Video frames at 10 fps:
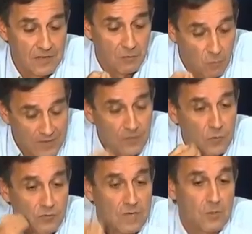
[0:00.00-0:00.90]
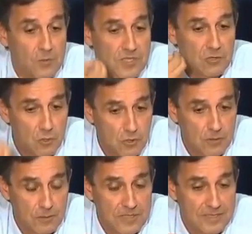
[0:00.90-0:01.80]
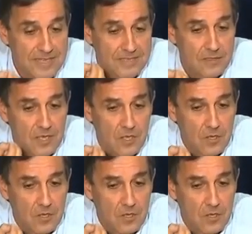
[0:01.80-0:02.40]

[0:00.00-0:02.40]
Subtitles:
one of the problems in Europe is that